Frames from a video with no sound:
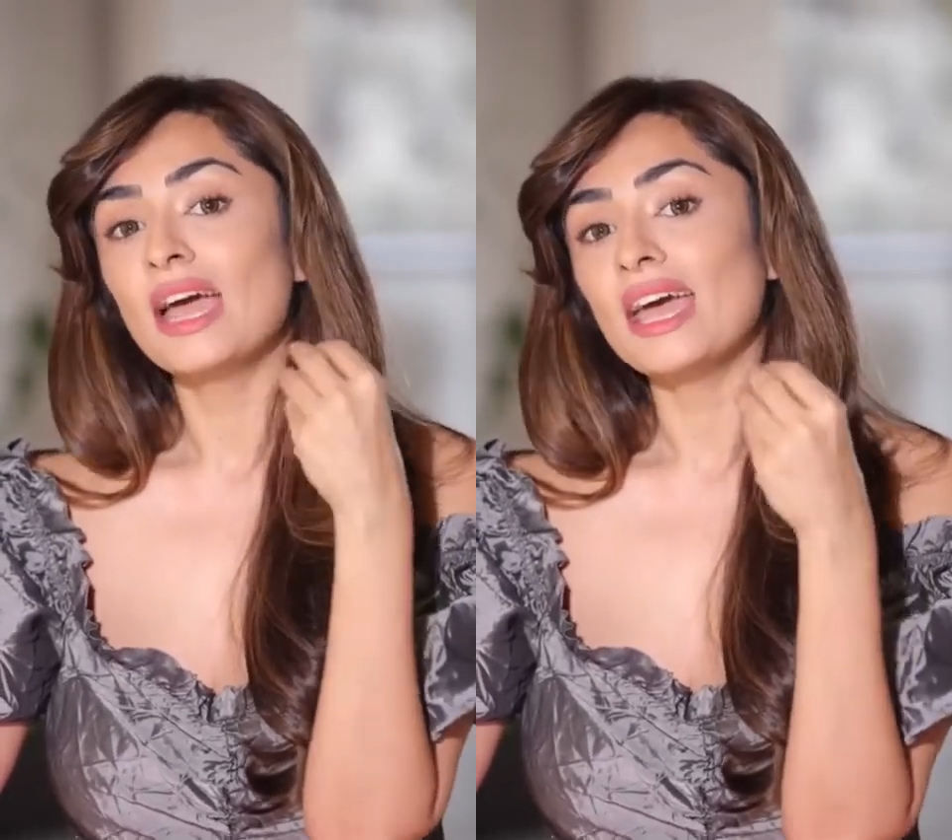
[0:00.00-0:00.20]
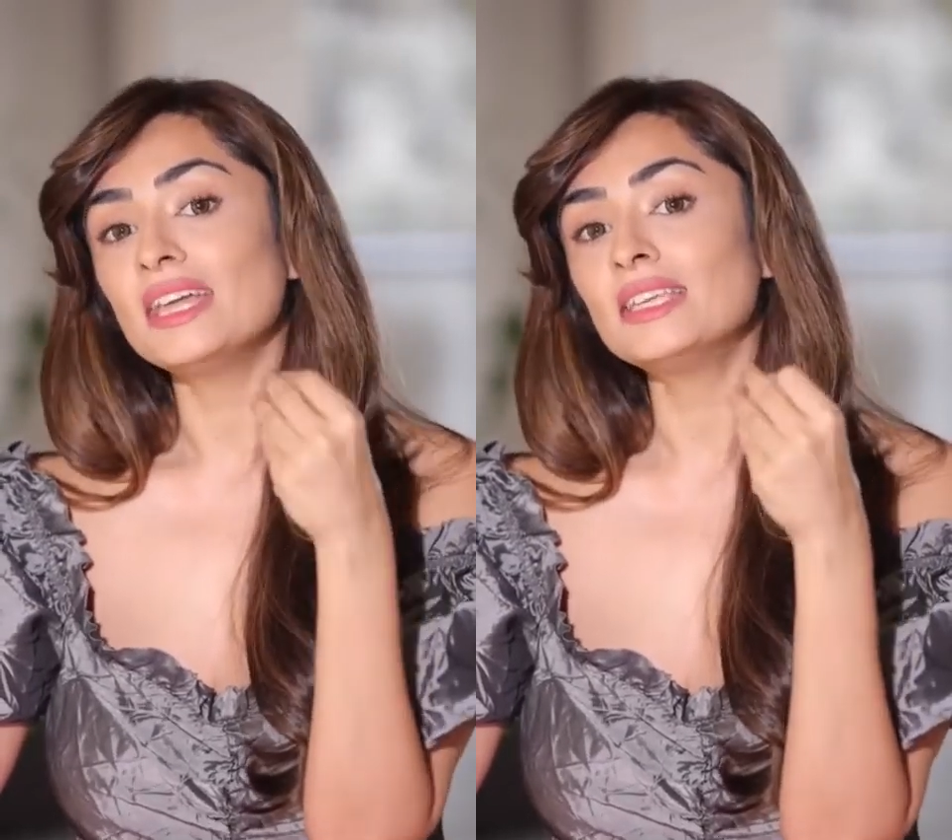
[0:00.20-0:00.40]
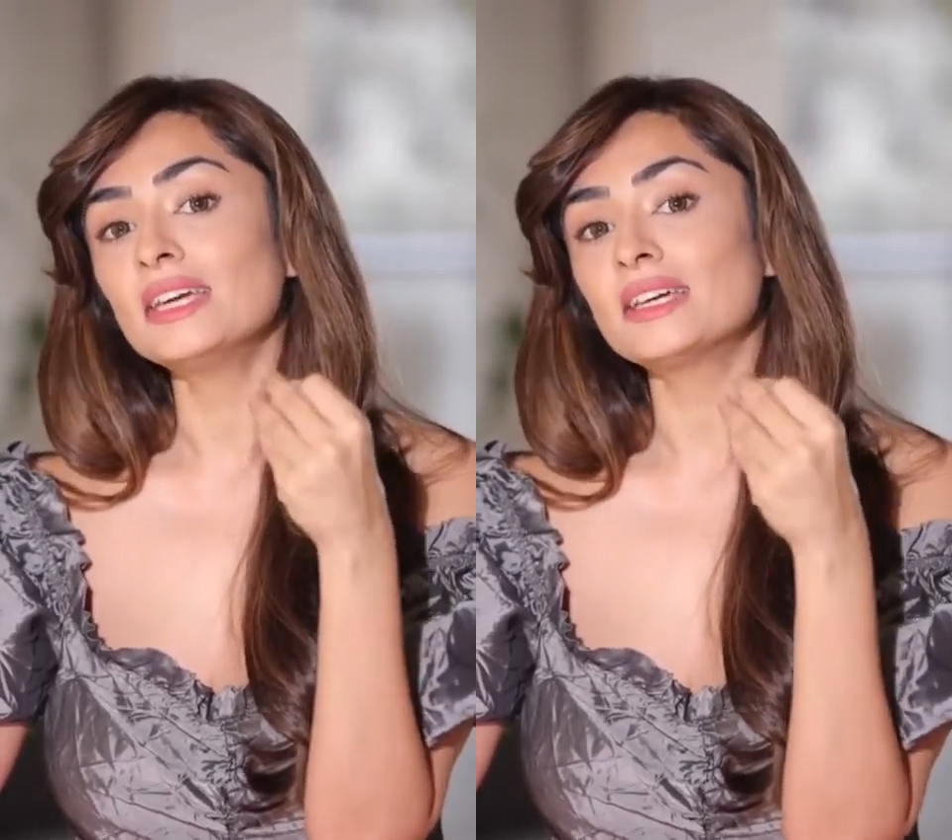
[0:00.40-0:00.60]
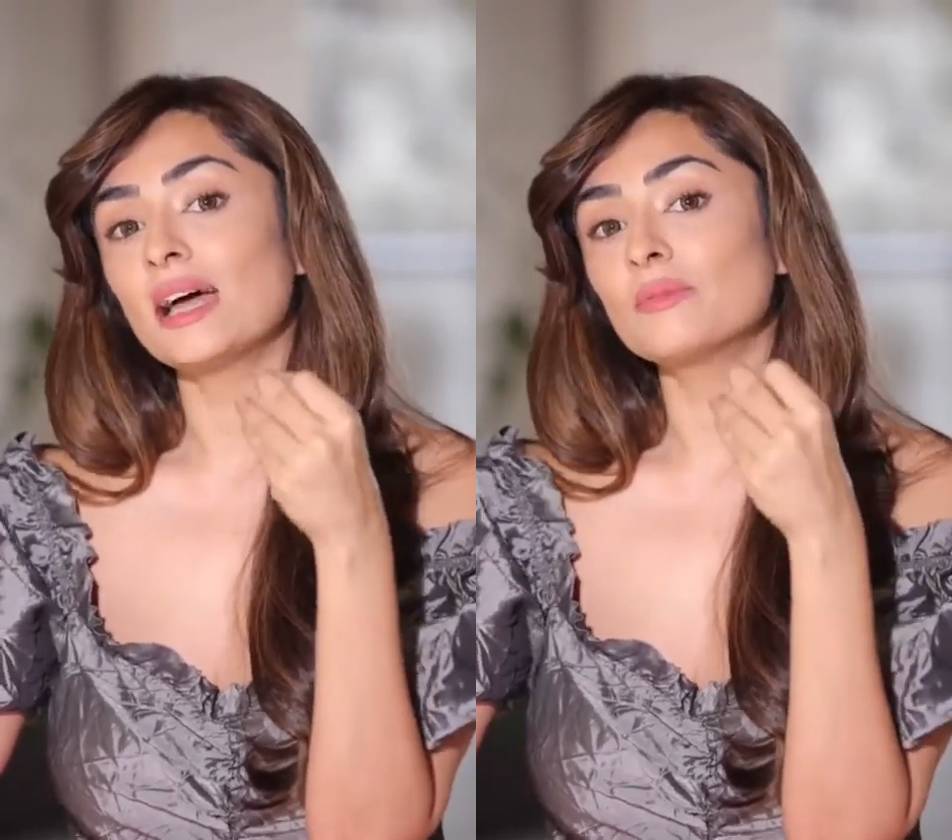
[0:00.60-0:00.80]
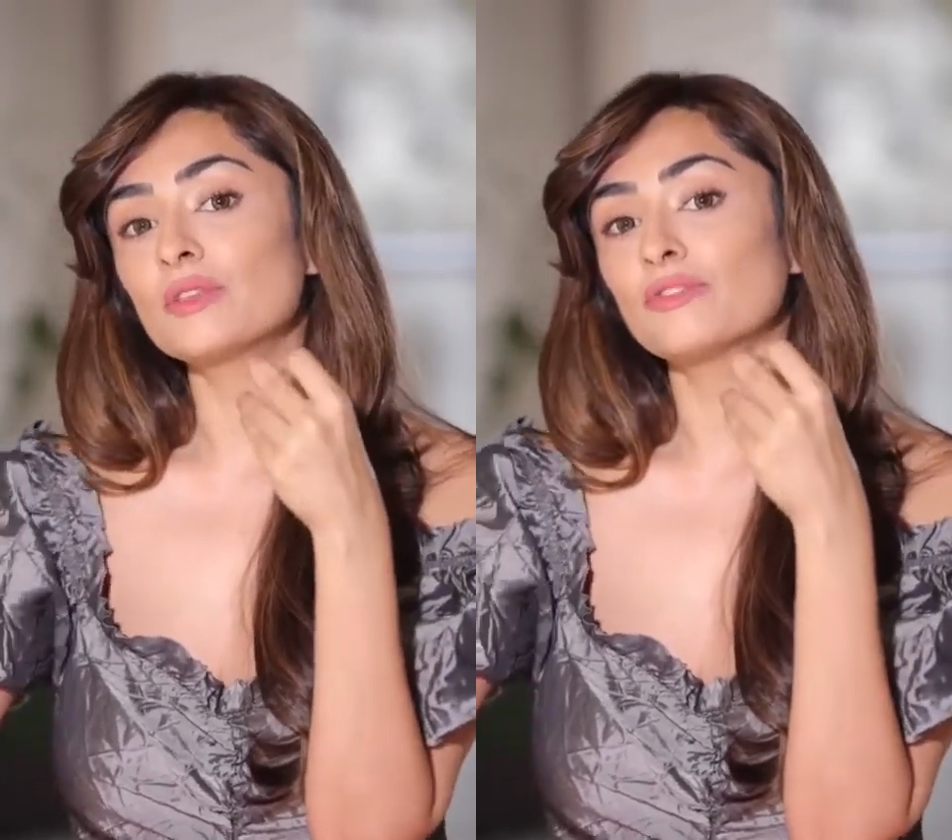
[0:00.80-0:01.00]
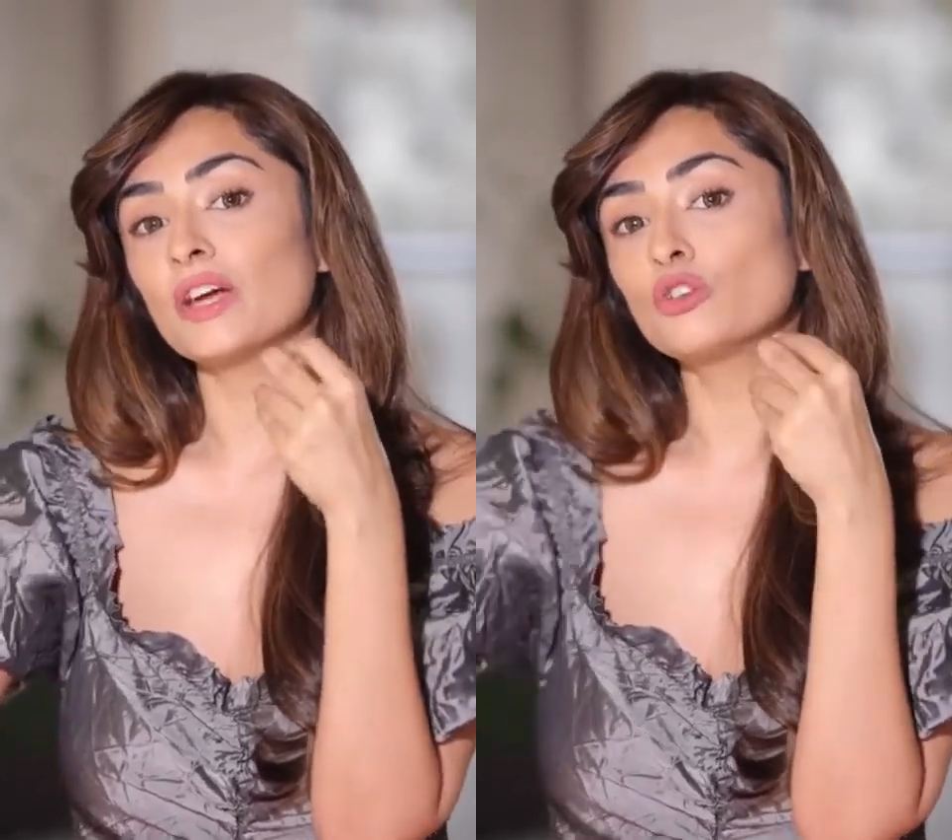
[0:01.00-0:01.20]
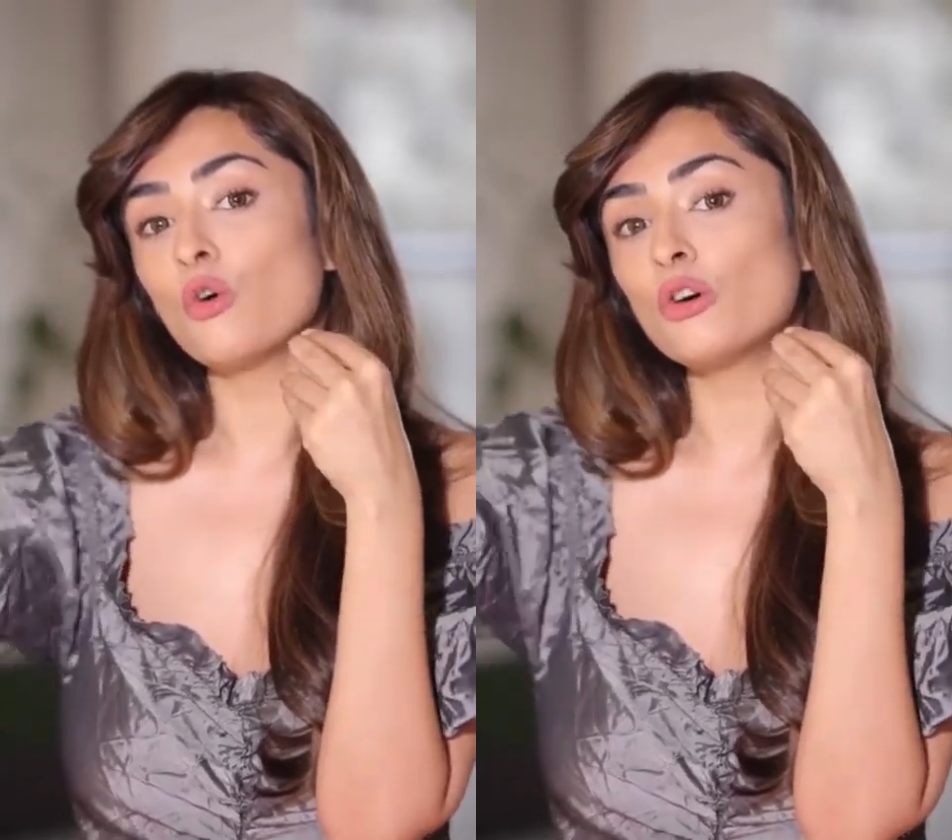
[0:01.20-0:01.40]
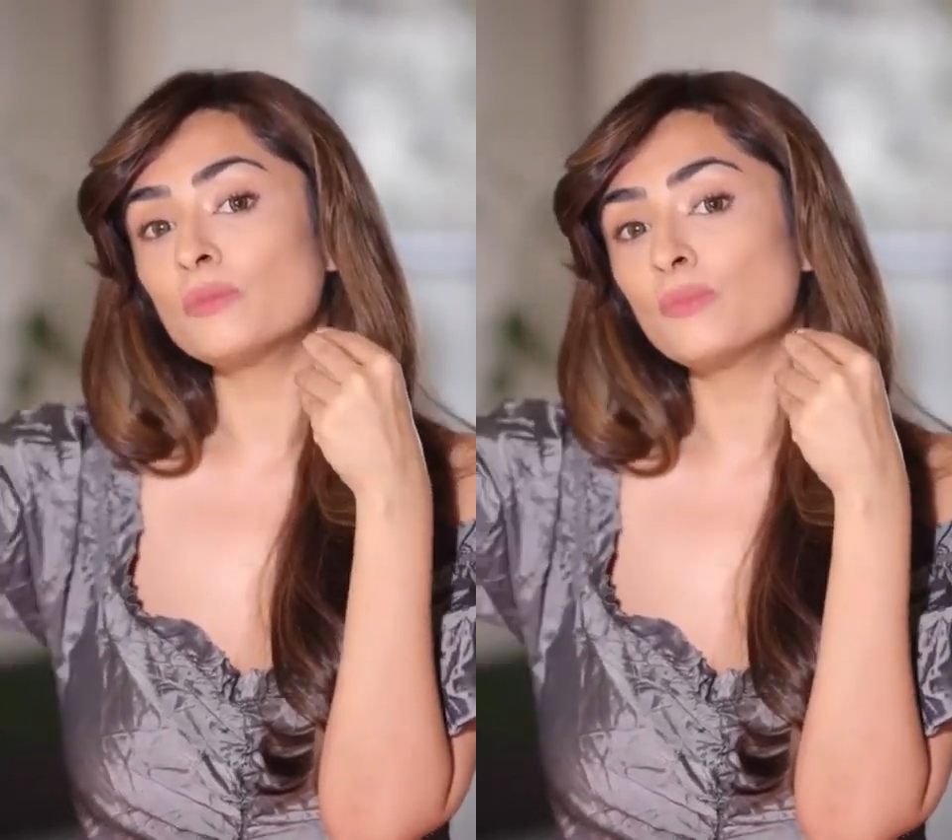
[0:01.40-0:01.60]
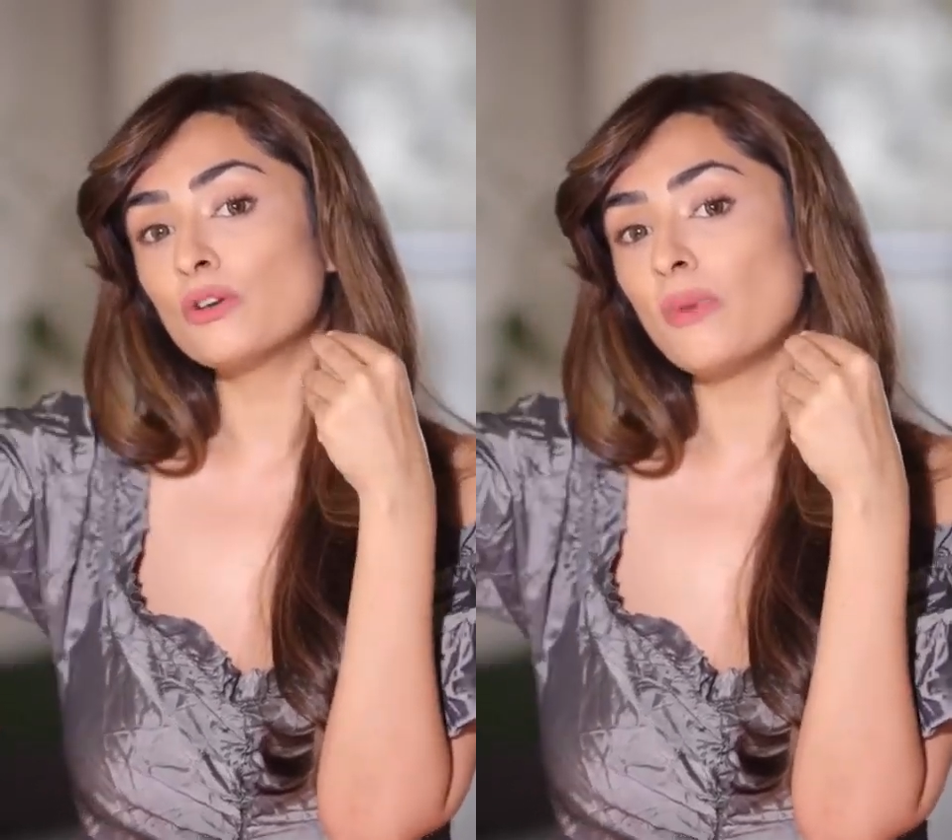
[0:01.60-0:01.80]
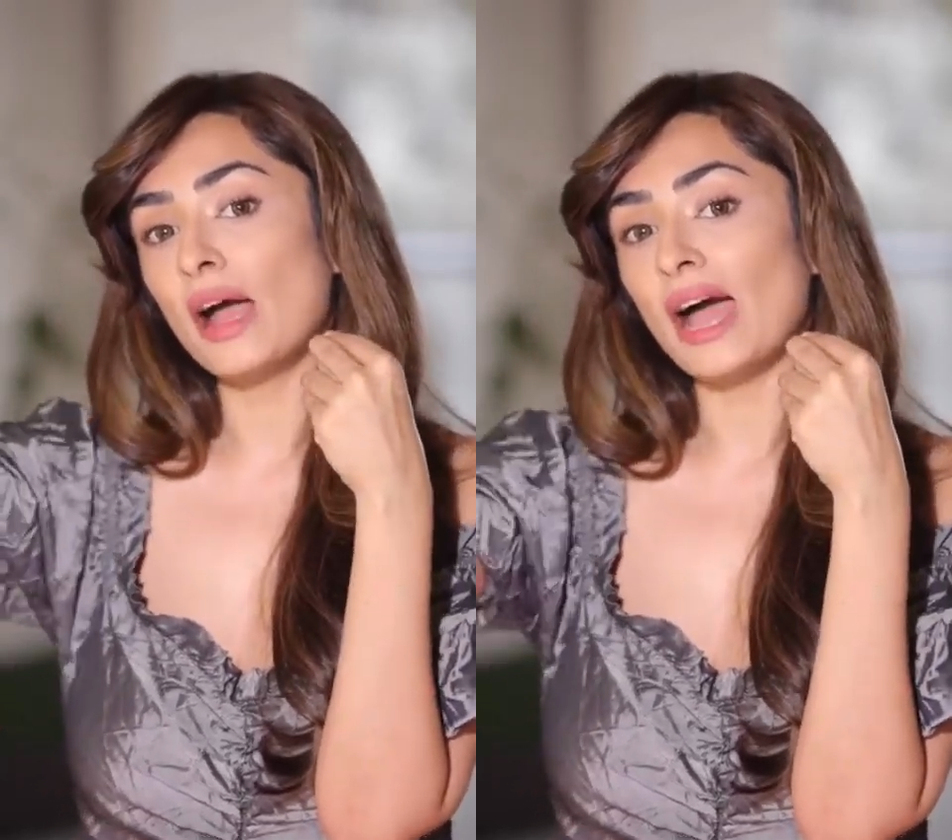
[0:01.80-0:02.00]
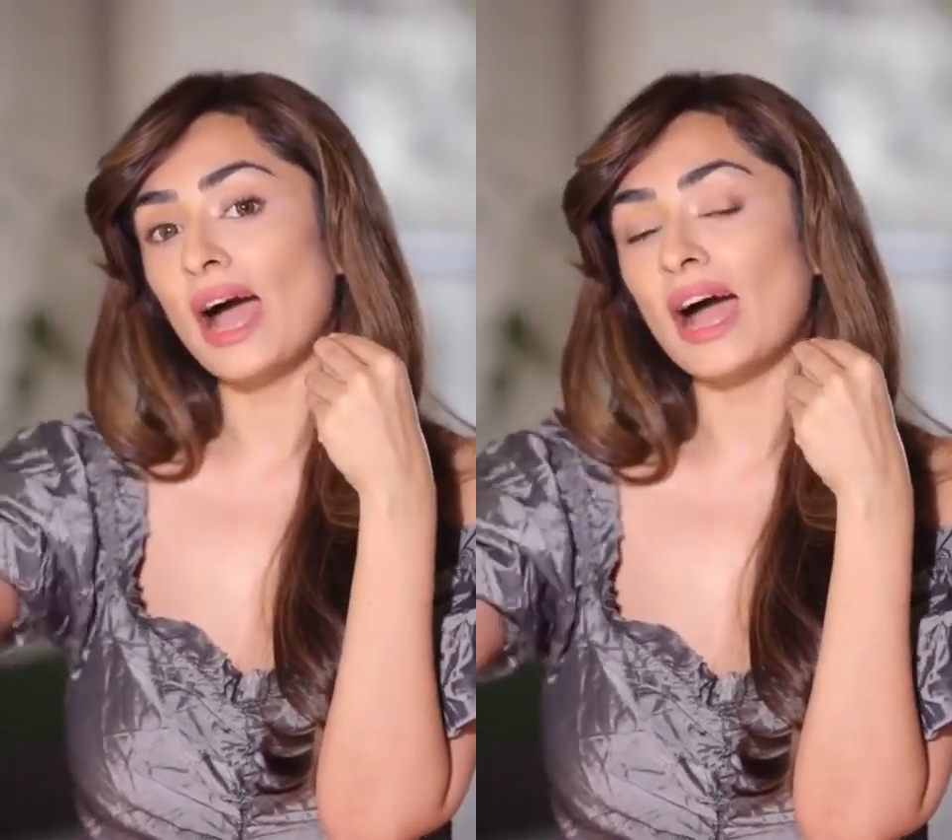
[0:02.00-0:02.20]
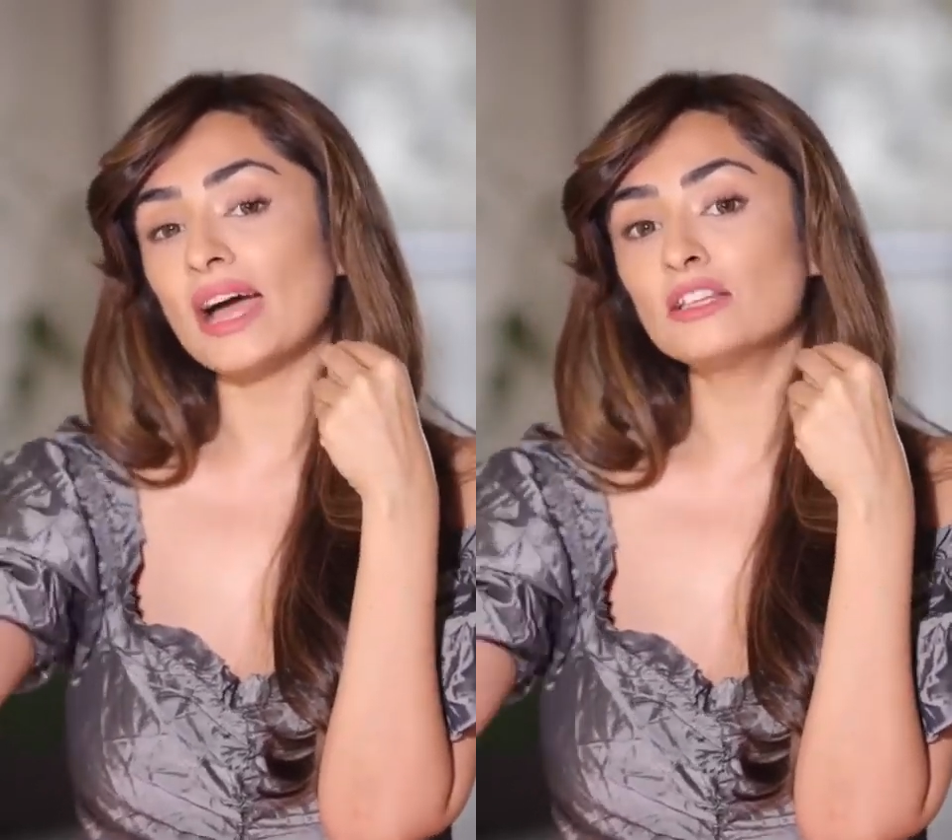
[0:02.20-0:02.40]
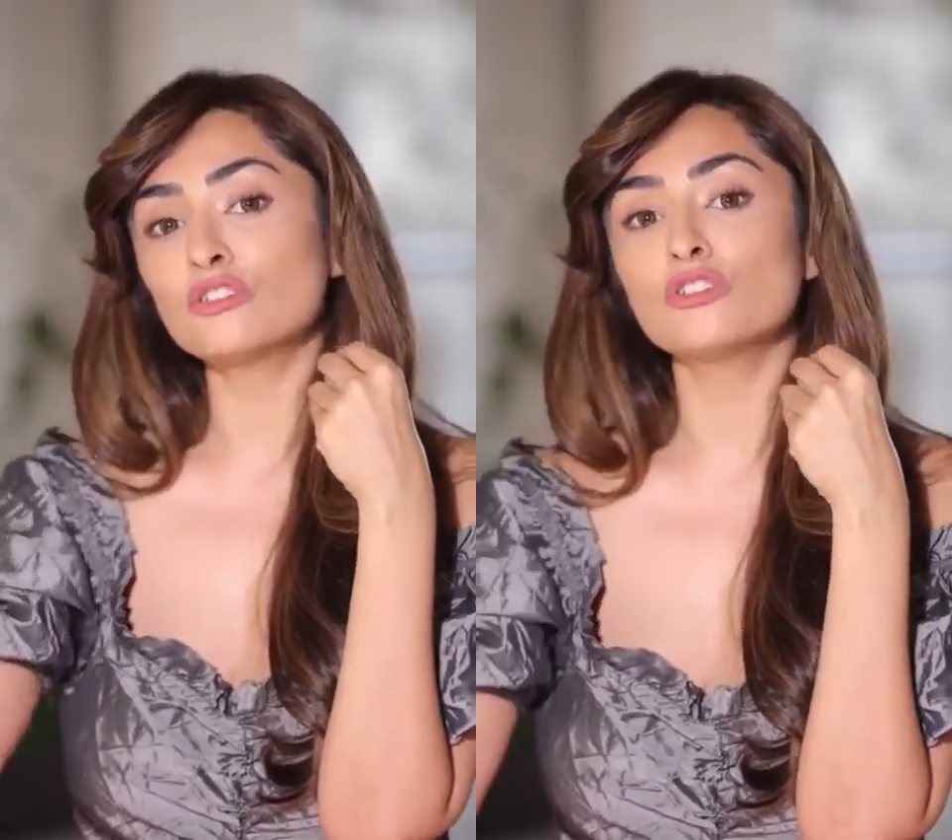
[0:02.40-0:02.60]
Any times if I don't put my hand